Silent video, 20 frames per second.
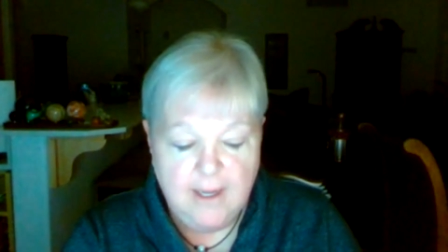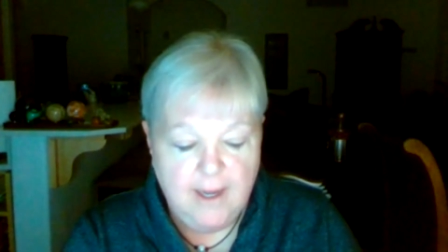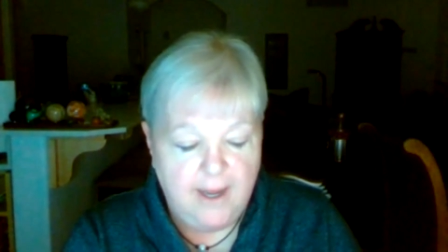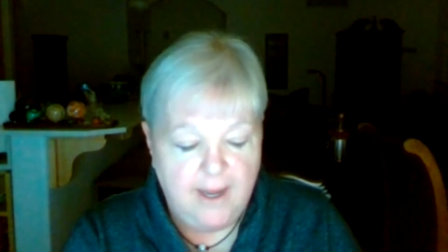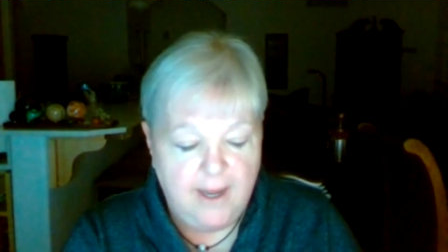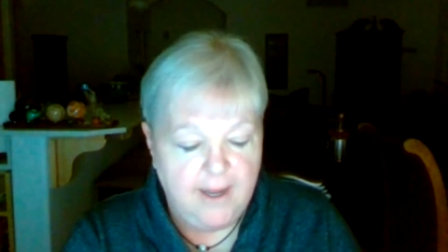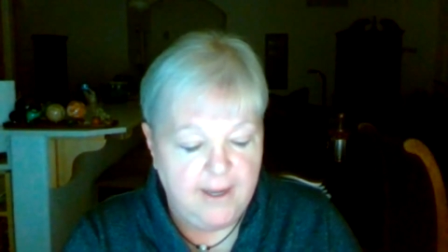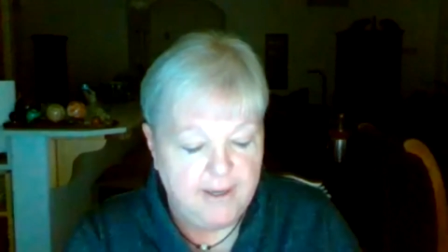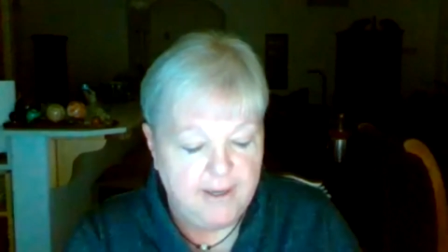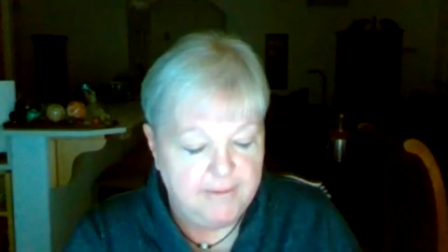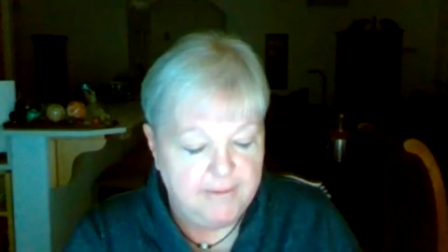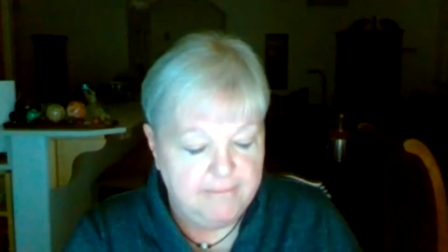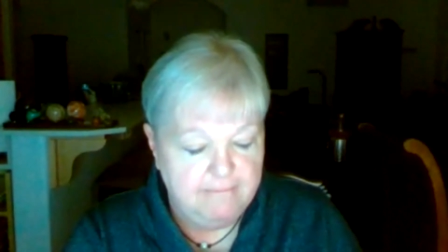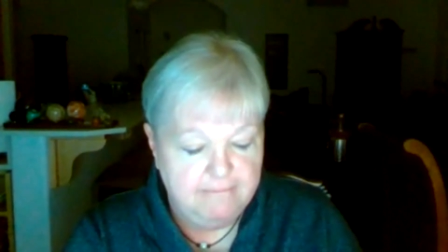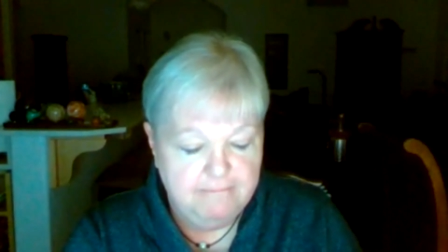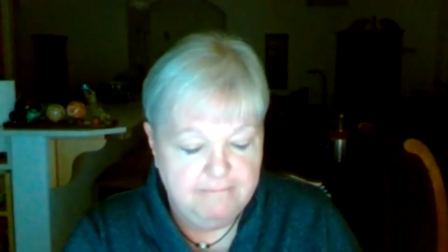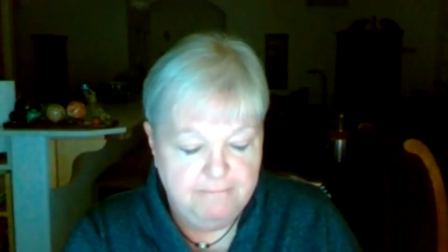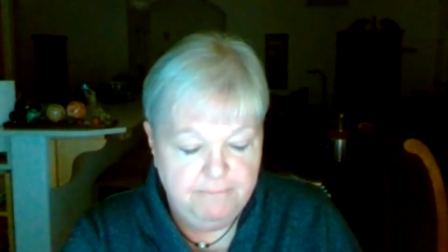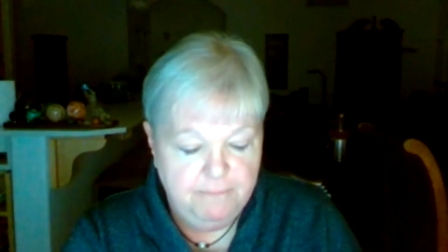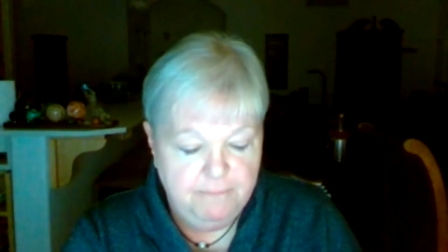um,
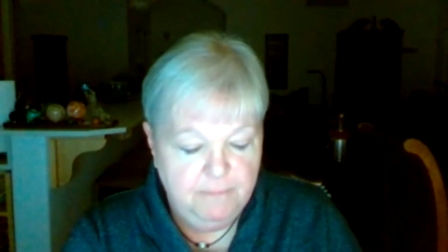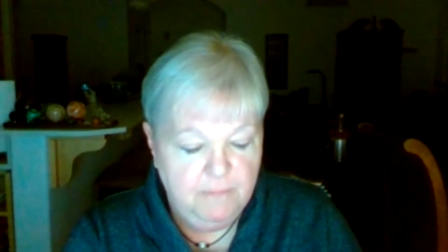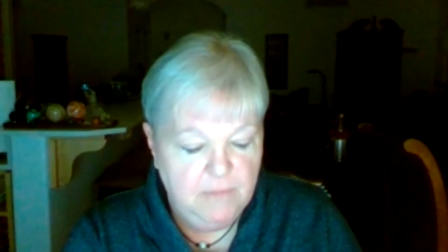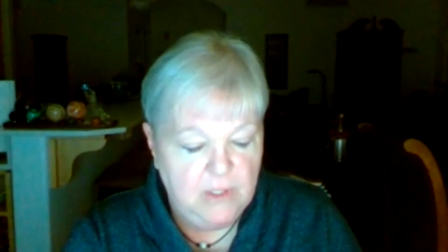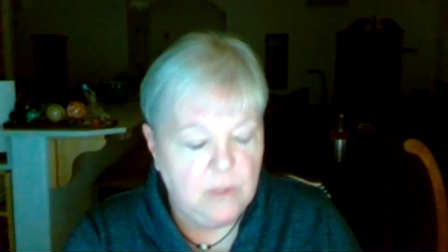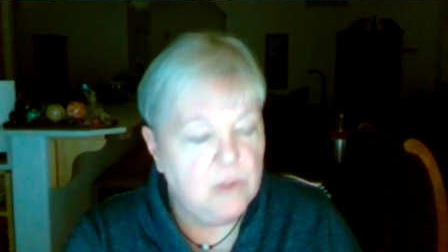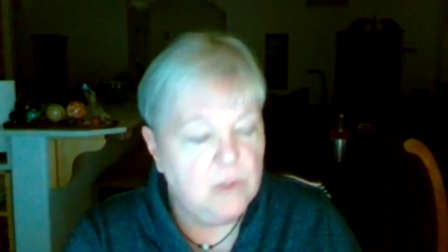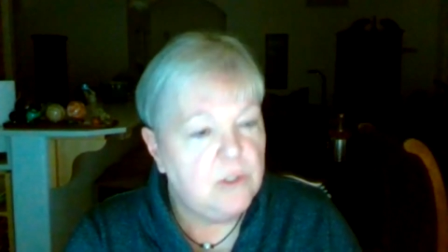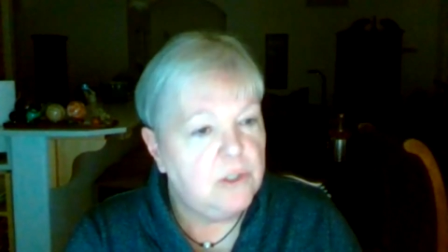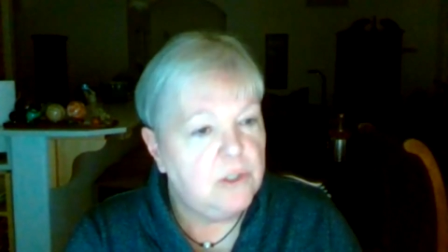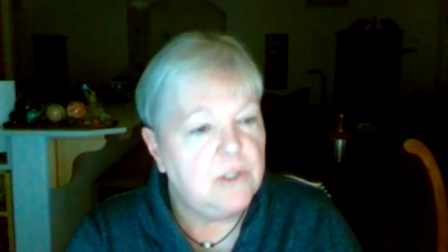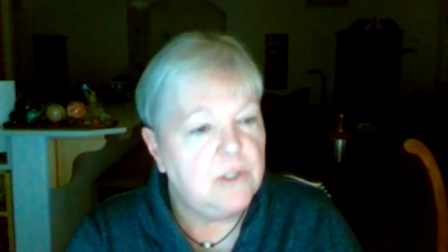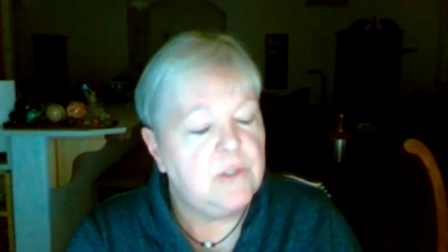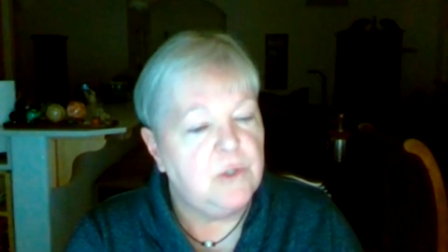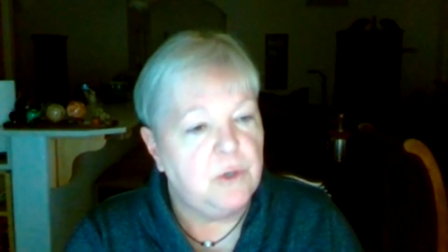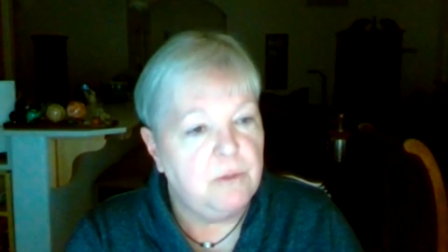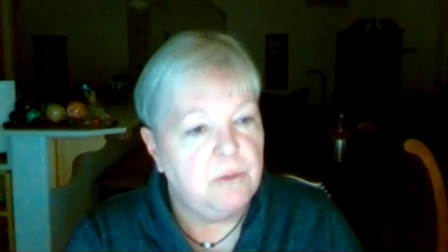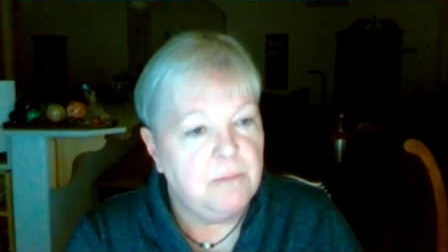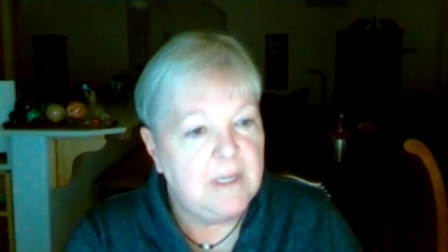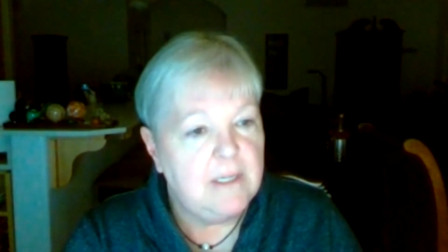use your
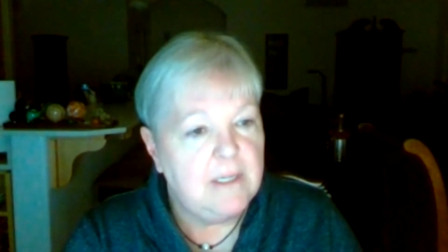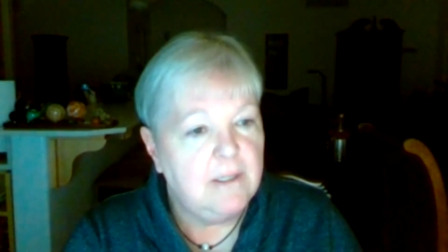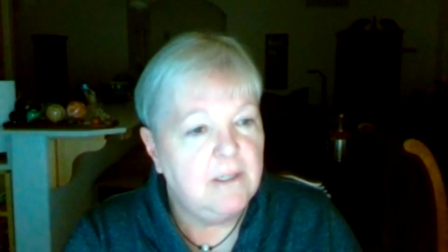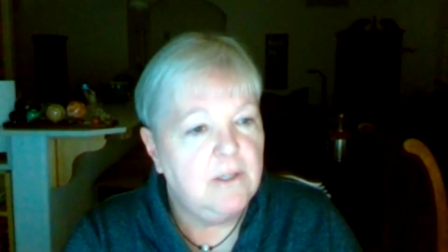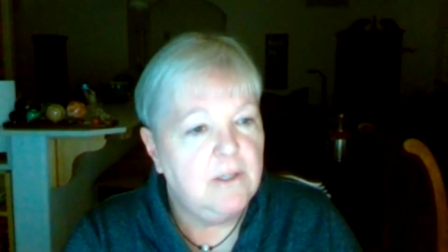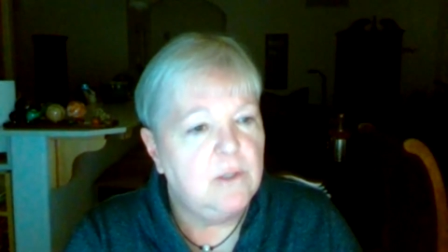discernment,